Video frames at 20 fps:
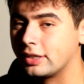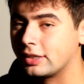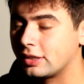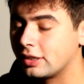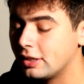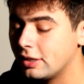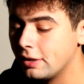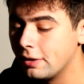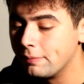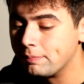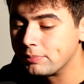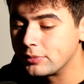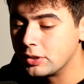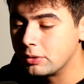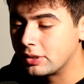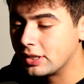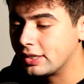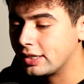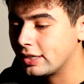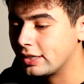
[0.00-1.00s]
Like
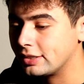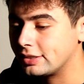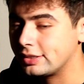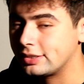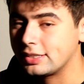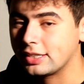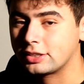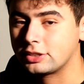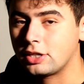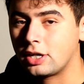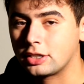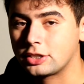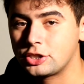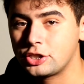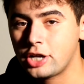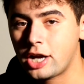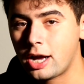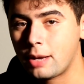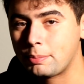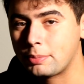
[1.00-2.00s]
you can get into TikTok
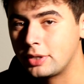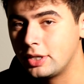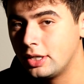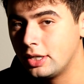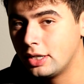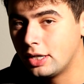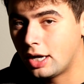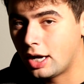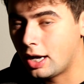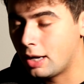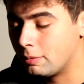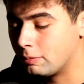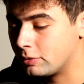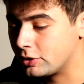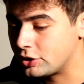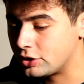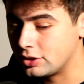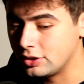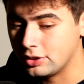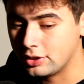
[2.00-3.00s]
Shop,
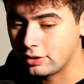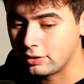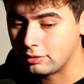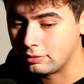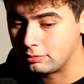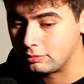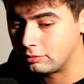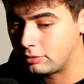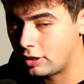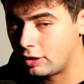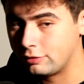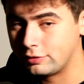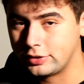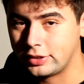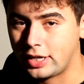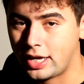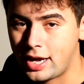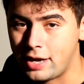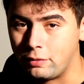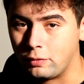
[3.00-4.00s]
which Elvin
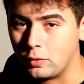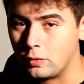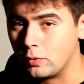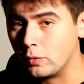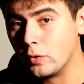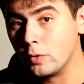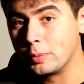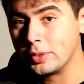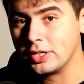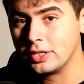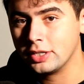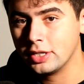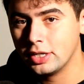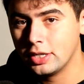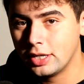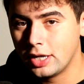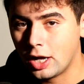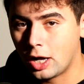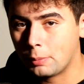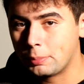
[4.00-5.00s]
and I will be
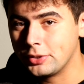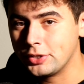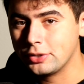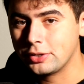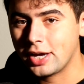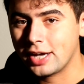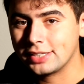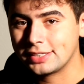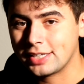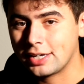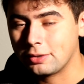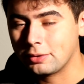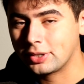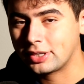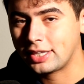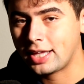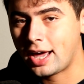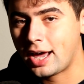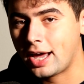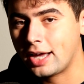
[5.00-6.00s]
helping you guys out
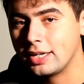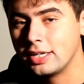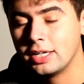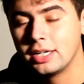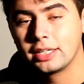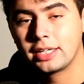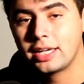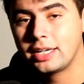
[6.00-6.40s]
with that.